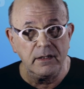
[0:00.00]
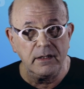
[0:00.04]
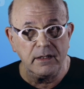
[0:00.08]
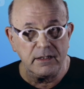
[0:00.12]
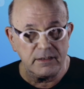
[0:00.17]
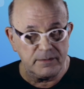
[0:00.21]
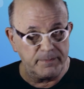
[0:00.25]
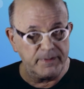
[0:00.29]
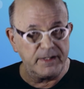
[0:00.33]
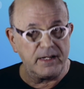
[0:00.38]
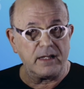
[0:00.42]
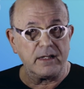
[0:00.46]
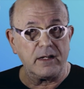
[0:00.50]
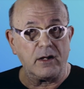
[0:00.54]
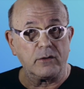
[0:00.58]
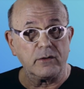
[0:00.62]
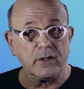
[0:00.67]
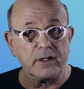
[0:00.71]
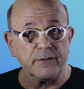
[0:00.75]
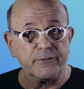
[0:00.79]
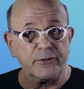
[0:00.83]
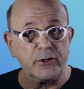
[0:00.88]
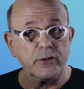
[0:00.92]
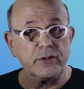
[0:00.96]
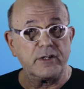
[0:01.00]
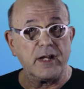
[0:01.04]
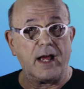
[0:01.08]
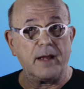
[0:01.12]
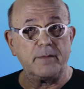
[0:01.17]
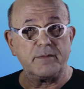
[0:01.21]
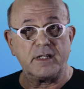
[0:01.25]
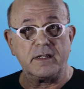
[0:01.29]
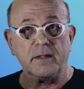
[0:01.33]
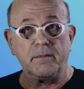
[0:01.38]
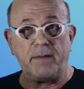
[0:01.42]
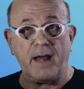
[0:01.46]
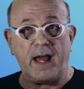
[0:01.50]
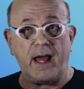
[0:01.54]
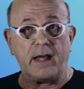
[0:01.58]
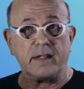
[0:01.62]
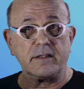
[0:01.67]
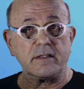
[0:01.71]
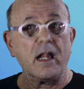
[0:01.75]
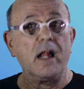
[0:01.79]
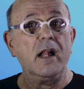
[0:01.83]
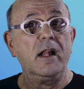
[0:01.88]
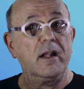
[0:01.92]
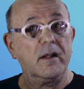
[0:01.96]
It's been done only a few times in the
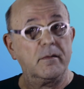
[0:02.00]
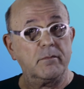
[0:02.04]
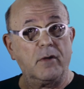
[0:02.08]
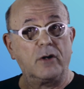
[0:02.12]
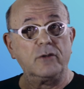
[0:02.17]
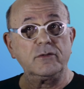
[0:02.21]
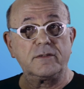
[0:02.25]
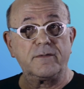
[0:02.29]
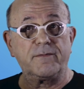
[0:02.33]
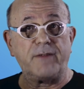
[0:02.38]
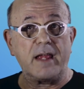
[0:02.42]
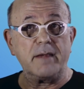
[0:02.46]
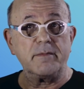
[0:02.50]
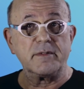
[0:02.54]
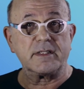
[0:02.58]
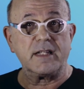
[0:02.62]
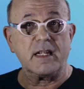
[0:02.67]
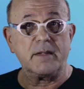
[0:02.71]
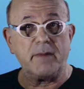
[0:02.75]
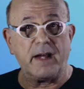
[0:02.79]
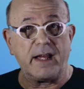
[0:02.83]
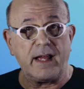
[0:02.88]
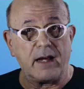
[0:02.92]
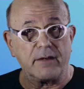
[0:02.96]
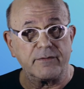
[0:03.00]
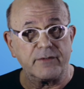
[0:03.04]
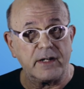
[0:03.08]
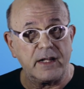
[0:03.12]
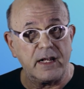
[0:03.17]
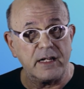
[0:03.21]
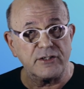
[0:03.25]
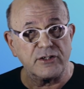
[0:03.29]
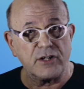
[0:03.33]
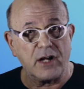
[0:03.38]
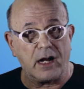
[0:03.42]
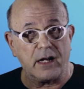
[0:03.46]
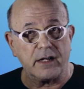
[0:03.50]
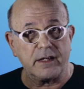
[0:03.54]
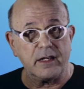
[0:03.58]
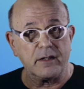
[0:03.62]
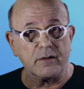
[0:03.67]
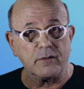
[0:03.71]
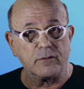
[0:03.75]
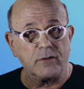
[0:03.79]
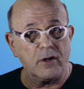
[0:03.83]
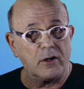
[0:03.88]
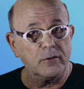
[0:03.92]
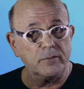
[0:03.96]
past, most famously by Alfred Hitchcock
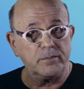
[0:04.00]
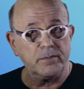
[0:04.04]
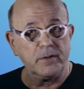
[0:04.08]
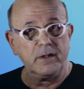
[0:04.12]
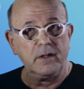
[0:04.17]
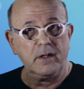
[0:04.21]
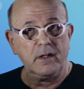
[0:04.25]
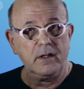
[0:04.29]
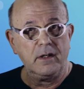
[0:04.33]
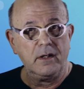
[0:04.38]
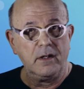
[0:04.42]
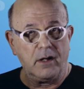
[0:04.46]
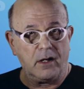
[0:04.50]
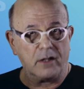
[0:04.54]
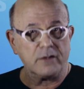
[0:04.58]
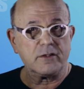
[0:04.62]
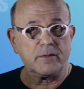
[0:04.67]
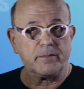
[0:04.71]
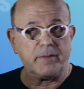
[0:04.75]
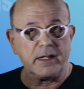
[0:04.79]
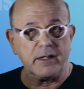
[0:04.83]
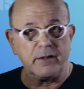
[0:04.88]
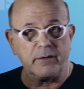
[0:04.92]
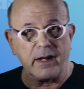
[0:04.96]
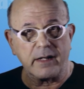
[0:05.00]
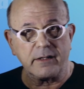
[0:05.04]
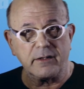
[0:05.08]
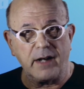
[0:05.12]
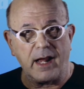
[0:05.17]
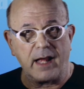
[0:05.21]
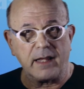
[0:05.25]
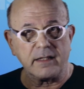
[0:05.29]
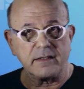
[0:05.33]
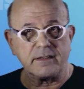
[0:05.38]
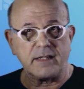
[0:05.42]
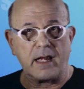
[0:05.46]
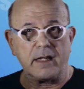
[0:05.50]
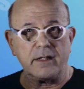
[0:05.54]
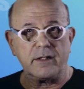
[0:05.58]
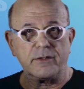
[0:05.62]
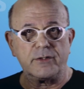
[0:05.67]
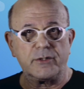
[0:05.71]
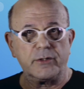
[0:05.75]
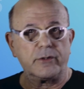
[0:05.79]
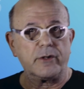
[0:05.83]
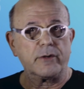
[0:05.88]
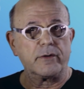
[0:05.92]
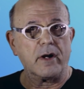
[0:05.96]
in Rope, also by director Alexander
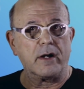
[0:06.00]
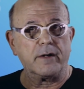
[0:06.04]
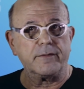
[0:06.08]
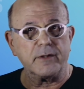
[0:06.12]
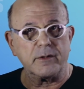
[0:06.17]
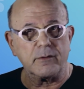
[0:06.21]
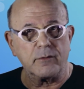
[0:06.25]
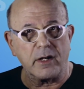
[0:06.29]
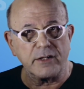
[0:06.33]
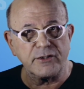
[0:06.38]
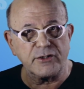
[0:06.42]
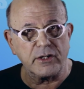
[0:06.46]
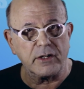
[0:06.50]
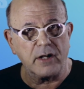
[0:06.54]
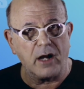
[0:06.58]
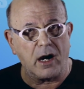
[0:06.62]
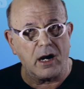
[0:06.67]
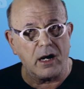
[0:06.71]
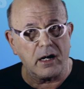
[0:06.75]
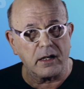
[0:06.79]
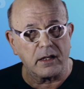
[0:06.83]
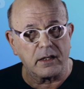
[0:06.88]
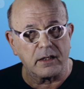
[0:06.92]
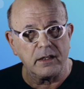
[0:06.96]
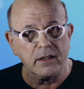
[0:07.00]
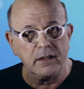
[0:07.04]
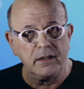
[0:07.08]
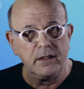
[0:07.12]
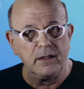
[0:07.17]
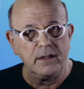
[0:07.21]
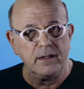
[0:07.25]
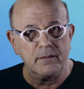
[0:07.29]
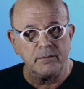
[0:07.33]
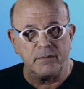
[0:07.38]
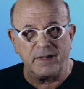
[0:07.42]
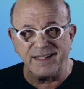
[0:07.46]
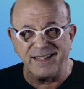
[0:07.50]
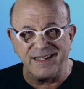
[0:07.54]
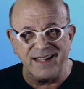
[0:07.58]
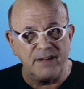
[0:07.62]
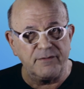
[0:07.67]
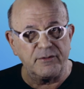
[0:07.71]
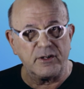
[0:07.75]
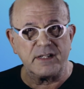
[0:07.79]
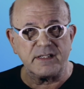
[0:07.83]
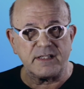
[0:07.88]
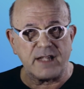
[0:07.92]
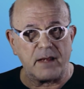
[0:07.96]
Sukharov in Russian Ark, but
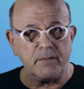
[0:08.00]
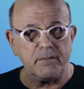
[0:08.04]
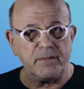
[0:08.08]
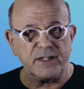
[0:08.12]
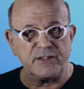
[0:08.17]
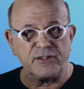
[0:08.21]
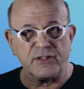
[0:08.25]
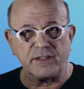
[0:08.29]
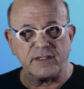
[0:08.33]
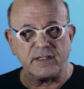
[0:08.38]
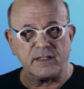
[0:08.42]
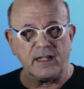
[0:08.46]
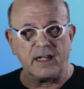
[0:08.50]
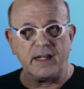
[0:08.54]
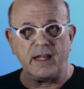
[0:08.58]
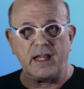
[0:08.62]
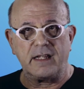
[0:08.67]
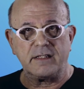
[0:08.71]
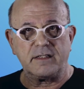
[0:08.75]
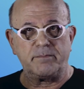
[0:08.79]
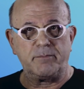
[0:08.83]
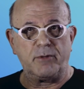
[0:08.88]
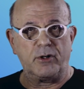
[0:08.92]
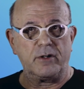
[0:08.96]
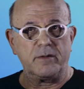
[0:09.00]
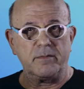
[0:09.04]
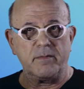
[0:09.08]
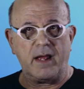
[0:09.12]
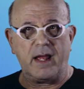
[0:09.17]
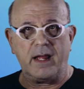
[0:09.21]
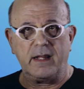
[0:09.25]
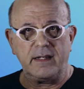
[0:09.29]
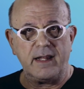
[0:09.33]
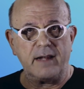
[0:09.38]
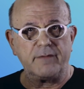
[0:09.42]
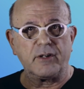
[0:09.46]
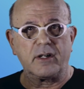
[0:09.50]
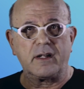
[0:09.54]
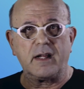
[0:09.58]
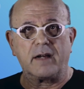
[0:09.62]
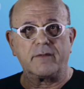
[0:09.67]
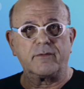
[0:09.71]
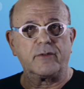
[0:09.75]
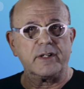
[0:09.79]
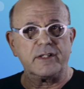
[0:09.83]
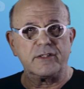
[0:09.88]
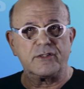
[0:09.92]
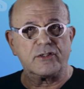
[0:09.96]
never as ambitiously as Birdman, never
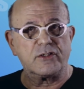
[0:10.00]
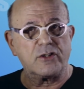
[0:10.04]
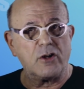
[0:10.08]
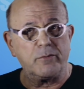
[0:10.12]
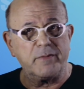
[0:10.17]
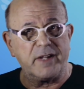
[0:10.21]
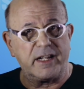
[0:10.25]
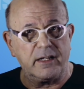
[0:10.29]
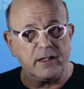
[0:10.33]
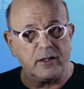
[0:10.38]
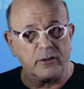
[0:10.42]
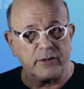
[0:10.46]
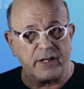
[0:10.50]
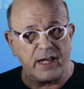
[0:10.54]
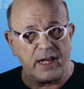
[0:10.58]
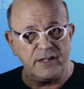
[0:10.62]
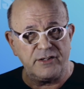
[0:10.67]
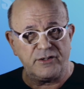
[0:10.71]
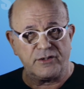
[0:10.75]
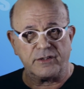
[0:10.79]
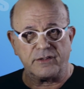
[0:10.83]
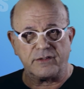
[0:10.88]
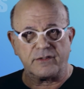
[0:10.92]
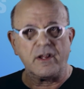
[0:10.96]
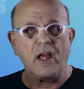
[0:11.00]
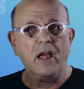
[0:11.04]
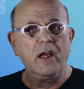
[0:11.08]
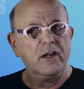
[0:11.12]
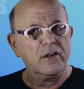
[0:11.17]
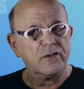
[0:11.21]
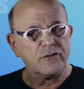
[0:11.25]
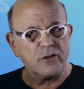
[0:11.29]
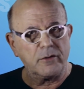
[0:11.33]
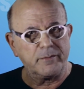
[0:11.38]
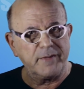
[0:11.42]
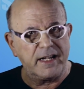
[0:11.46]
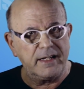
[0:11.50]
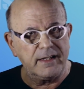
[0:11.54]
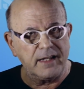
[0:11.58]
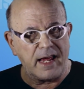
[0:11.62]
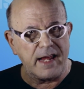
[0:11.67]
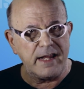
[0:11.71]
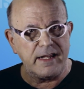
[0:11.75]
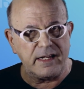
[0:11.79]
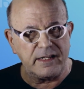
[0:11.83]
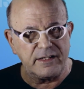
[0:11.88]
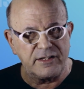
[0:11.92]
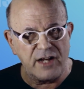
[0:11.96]
covering so many locations, so many
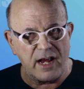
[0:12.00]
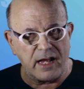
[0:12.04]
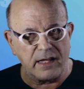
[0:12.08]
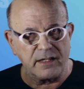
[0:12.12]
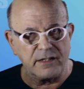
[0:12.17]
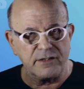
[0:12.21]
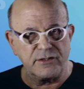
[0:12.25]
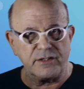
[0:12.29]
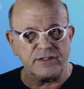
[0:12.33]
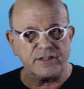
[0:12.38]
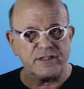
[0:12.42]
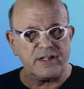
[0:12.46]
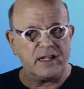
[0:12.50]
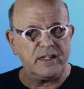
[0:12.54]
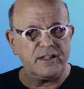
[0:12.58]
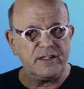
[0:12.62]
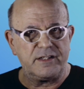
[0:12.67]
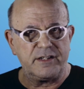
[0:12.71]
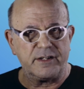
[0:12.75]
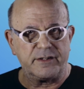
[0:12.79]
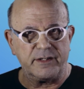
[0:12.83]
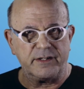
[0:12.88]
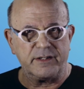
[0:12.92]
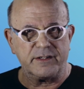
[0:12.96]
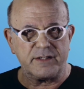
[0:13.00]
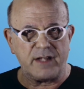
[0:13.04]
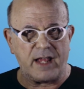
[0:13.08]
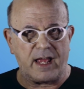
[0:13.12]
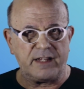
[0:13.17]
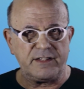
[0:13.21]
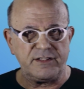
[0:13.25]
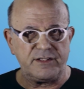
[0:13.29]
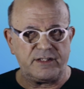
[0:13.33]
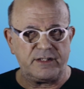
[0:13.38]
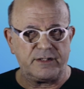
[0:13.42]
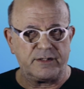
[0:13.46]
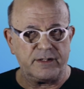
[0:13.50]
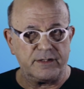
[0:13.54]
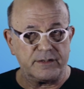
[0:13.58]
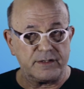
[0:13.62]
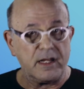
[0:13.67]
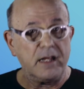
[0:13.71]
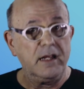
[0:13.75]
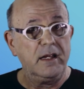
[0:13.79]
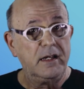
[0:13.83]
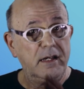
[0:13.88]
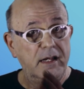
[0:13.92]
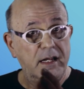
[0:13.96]
lighting challenges, interiors, exteriors,
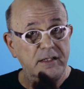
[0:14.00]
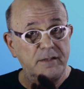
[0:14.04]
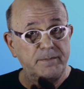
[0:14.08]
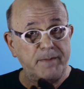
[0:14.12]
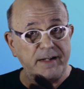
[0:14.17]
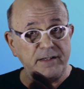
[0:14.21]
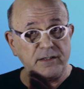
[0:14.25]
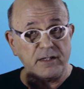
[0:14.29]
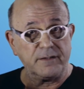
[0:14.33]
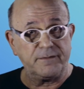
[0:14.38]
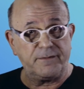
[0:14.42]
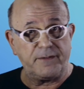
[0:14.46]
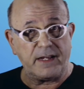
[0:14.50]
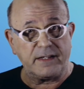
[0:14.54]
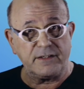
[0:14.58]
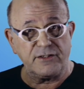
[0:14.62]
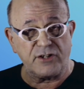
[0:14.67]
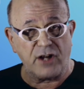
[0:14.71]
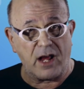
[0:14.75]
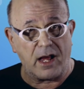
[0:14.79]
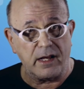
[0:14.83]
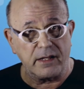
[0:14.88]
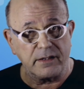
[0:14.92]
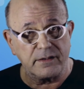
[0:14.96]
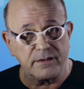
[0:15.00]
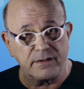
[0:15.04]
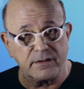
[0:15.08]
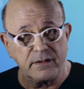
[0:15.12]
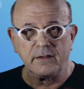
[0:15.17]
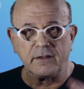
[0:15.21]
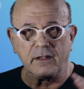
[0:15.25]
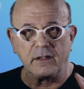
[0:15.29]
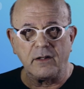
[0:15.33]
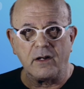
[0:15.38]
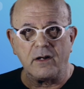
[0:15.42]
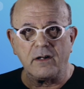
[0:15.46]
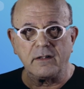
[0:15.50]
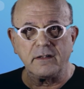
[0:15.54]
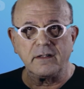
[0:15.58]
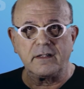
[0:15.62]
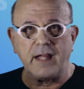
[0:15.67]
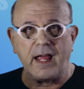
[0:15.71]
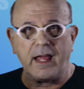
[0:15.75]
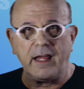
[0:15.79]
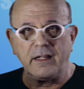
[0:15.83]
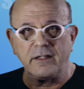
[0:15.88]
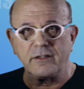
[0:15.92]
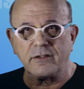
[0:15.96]
and special effects shots. The long
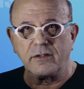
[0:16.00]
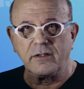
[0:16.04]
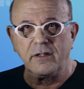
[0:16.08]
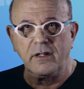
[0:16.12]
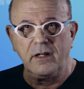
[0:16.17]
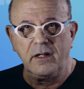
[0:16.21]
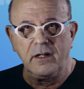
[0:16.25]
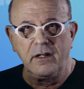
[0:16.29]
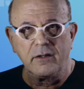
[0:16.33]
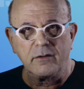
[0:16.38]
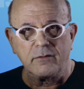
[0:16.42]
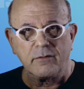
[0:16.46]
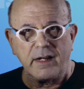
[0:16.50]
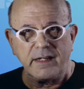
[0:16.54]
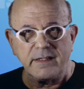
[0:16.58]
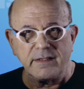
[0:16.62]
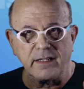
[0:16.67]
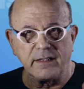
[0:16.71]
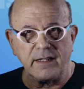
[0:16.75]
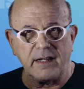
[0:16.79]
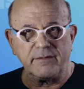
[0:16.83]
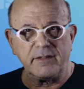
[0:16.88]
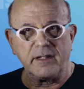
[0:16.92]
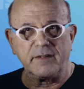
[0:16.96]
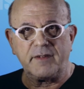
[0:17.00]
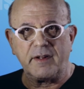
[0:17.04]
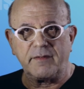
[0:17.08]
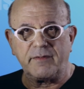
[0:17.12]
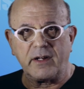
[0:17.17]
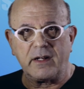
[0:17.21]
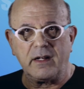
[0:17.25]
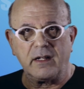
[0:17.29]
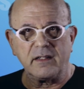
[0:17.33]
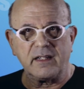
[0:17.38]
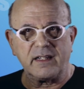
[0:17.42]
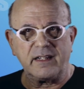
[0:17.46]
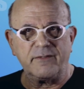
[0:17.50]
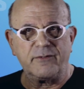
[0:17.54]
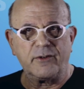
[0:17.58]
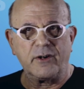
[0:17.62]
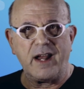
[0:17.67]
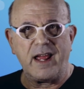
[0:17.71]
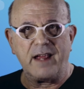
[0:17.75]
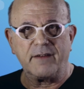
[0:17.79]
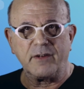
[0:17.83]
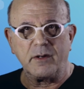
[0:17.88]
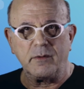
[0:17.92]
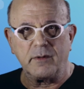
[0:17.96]
takes raise the level of difficulty for
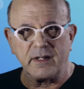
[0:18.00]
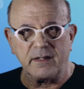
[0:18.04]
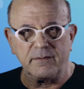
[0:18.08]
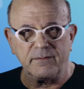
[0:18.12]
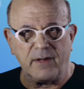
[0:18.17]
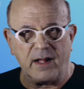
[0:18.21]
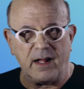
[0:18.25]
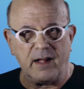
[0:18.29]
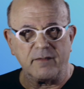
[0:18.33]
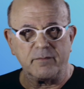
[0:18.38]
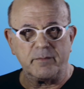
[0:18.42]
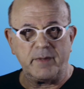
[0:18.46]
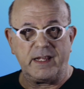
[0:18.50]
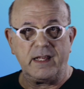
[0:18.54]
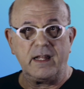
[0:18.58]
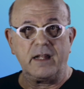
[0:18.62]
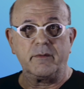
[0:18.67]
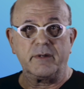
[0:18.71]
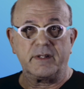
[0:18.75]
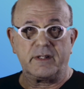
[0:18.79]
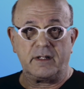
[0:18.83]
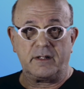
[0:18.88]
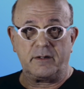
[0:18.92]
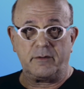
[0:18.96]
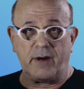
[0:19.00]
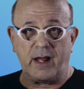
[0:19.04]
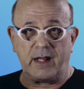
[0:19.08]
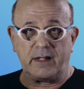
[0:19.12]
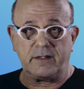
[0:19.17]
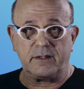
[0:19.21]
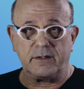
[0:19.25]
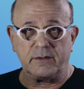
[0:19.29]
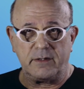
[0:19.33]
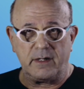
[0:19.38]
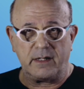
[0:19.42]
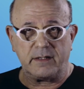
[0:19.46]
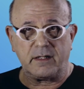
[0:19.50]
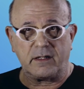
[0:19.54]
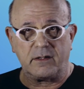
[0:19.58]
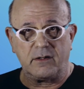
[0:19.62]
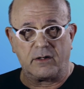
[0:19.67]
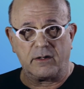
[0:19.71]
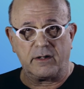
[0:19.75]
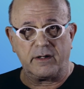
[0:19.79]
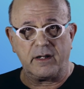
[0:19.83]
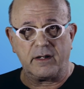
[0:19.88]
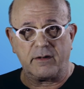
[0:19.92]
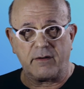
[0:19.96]
everyone involved, beginning with the director who had to
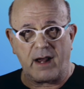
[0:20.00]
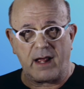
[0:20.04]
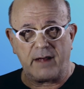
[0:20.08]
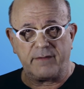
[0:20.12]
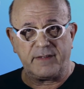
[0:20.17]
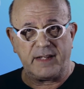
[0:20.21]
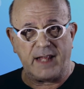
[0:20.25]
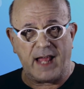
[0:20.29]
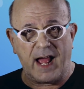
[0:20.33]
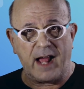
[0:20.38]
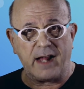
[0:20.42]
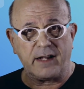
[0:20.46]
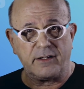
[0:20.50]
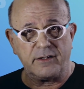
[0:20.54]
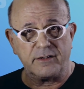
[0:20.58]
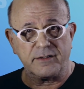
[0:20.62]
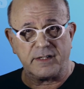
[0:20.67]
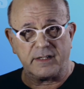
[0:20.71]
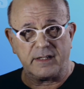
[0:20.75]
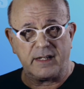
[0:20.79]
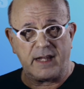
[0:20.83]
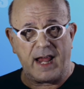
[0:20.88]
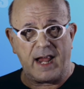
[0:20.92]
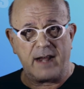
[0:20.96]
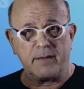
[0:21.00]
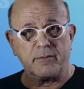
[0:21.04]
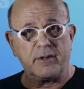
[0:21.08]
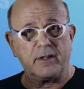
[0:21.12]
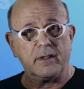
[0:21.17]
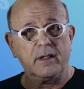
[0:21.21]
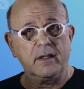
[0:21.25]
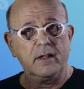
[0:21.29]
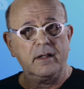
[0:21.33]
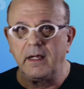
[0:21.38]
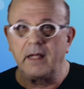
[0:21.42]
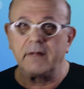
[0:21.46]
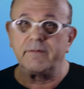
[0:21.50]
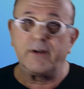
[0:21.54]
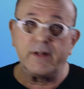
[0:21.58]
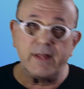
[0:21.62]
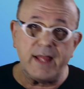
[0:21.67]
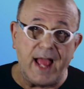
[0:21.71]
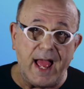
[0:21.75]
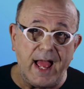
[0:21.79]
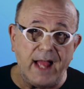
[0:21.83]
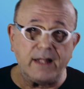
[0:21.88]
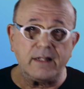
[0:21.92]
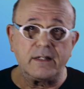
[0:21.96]
choreograph the actors and camera, and for the
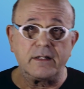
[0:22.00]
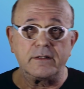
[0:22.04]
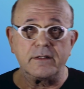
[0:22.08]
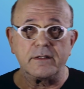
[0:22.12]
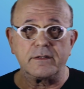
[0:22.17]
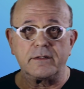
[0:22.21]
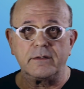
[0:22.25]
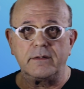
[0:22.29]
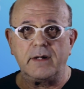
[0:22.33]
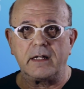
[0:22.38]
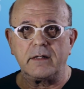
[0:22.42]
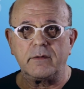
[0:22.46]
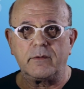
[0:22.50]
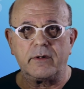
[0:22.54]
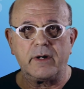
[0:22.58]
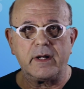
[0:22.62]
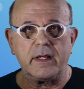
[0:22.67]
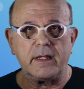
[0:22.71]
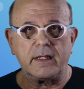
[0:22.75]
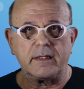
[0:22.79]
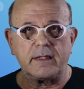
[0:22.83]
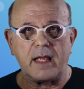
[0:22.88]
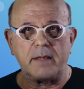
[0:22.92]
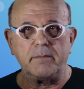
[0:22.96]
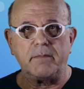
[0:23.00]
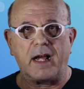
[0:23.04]
actors who had to worry that they